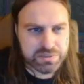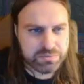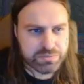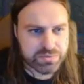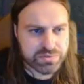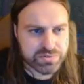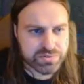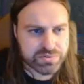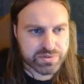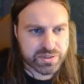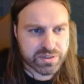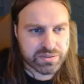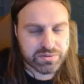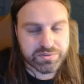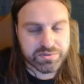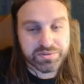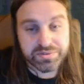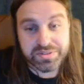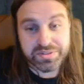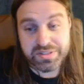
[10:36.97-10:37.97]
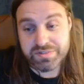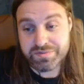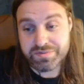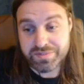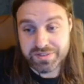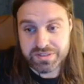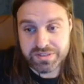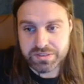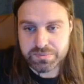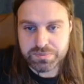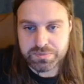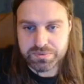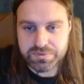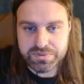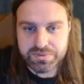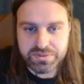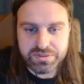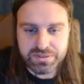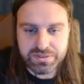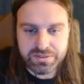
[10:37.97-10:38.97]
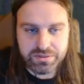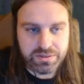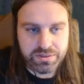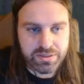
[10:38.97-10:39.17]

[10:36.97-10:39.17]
boots, right? No, they're defense boots. See?